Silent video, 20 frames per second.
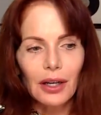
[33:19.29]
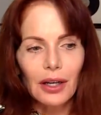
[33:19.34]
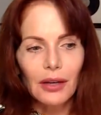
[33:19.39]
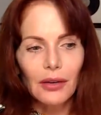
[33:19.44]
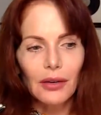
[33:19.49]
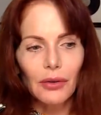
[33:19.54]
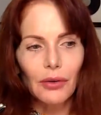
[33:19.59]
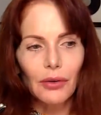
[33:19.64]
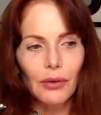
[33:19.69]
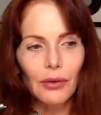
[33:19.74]

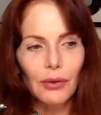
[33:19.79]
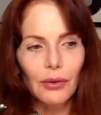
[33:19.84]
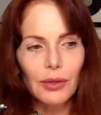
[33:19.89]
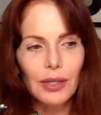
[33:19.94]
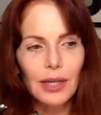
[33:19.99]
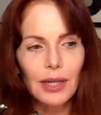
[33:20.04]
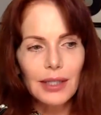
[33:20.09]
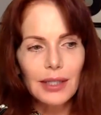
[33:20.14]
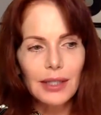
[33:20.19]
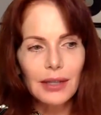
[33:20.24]
who
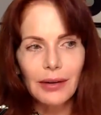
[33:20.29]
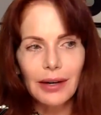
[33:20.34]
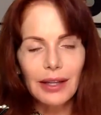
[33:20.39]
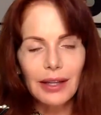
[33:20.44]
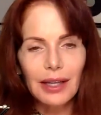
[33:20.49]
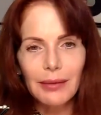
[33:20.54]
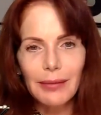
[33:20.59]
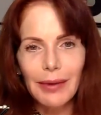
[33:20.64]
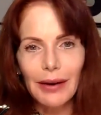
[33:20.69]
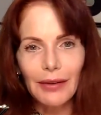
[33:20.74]
doesn't know
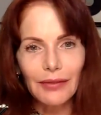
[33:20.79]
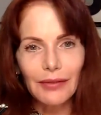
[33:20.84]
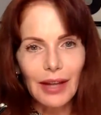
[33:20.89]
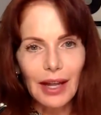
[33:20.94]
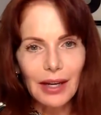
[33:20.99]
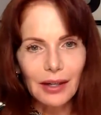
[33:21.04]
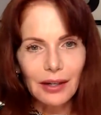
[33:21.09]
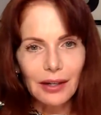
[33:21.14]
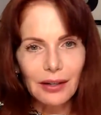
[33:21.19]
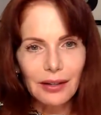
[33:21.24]
anything about
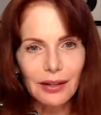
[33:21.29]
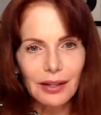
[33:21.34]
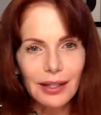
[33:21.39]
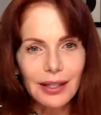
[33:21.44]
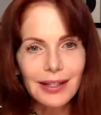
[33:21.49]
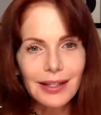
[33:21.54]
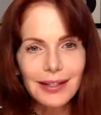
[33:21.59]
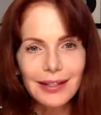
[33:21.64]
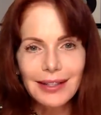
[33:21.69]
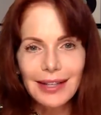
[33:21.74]
flat earth
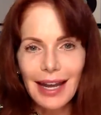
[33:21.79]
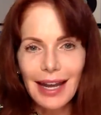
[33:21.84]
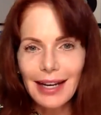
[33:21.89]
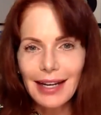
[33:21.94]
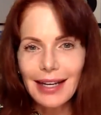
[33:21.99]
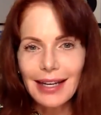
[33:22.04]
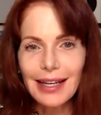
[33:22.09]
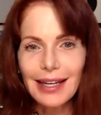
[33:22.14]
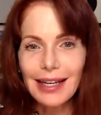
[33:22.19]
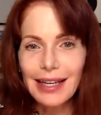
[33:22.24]
is
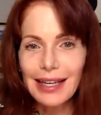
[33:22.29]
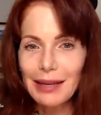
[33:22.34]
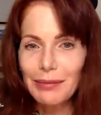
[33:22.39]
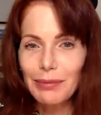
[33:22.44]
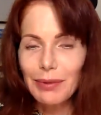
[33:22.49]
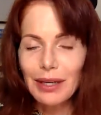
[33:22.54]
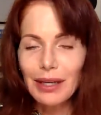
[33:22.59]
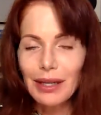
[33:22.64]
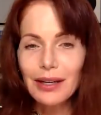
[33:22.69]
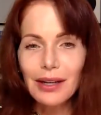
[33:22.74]
getting a
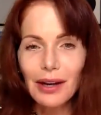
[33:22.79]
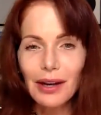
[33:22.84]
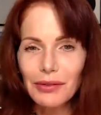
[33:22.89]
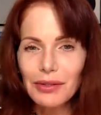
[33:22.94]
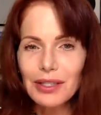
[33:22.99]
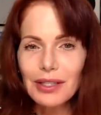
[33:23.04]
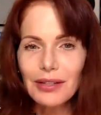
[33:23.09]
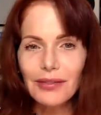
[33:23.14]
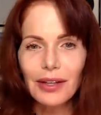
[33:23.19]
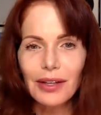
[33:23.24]
heaping
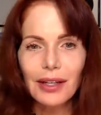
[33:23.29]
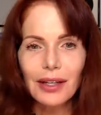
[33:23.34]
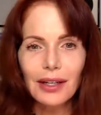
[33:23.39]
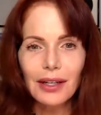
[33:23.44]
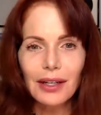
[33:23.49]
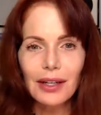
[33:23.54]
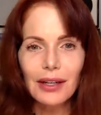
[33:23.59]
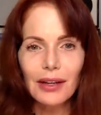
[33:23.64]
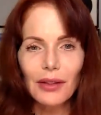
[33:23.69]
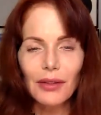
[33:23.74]
dose of
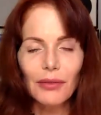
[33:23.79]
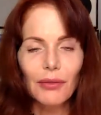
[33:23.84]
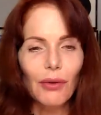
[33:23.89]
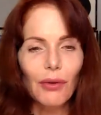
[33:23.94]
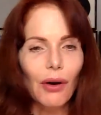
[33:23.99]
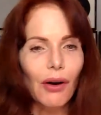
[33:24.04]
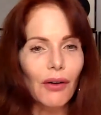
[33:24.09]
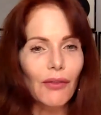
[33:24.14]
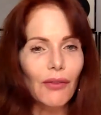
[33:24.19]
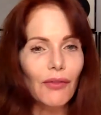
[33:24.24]
it through
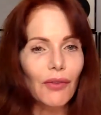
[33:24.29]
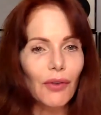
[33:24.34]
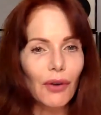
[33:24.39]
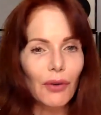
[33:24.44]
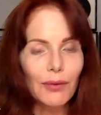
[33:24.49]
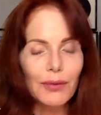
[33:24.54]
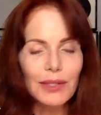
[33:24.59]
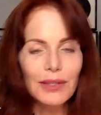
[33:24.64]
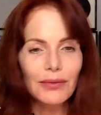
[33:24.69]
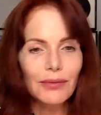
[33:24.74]
all
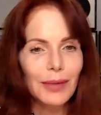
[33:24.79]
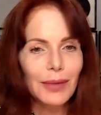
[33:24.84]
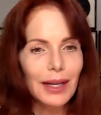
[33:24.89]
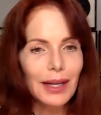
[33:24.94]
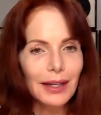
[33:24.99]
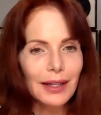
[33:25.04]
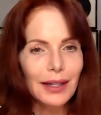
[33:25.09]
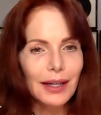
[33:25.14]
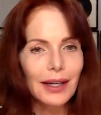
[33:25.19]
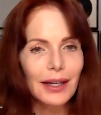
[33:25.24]
forms of
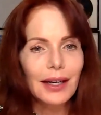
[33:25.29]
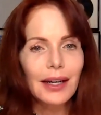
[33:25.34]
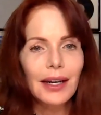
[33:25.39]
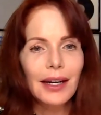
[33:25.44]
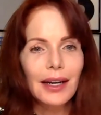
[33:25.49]
media.